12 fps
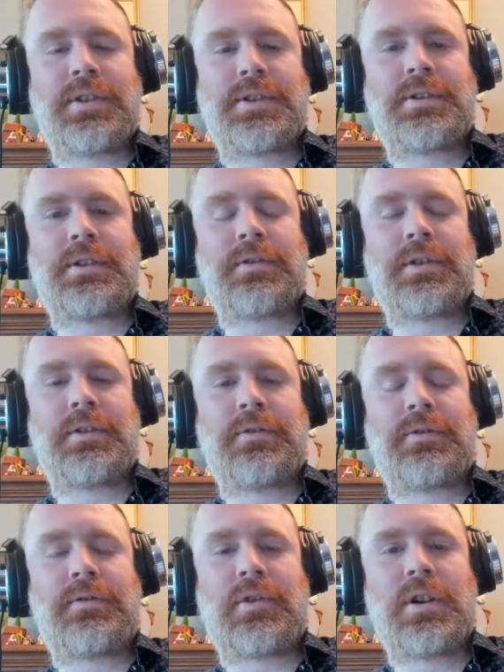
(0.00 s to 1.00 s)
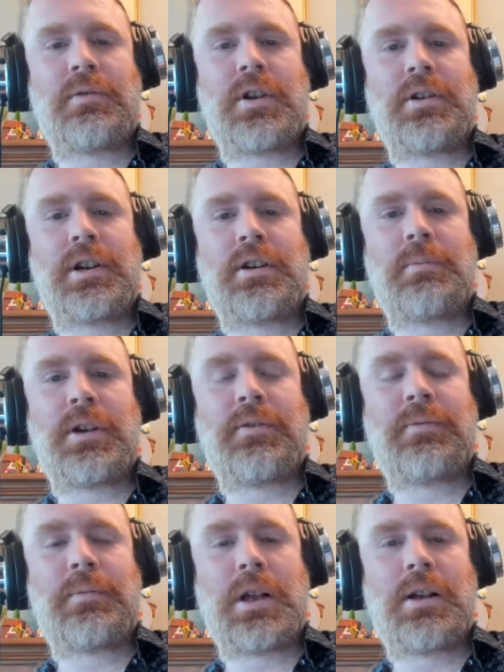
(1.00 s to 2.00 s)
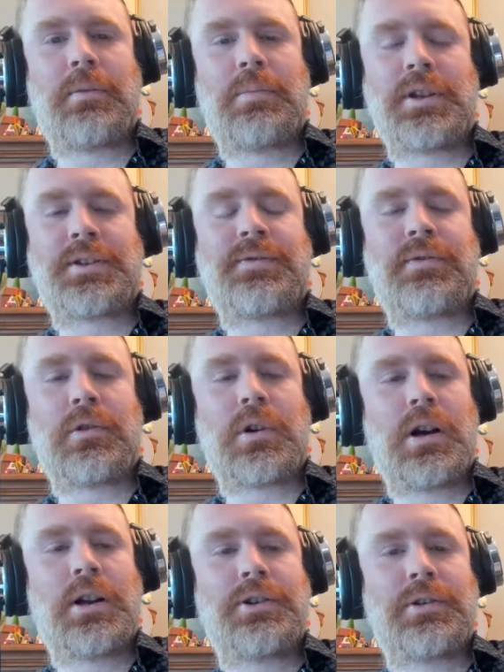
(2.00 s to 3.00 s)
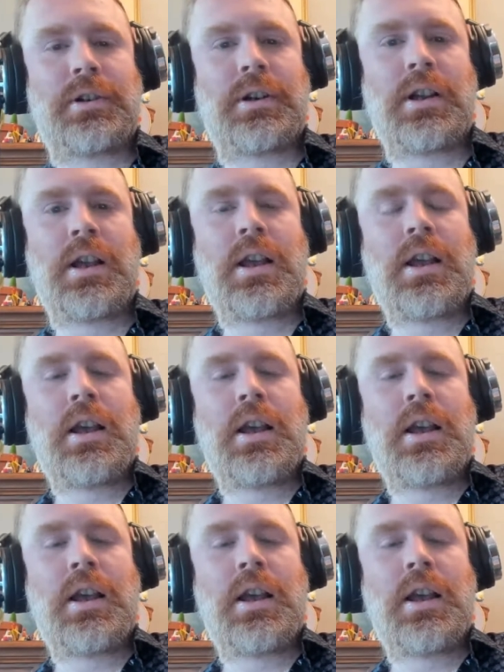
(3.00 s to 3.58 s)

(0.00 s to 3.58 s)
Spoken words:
is the front runner here, about plus 400.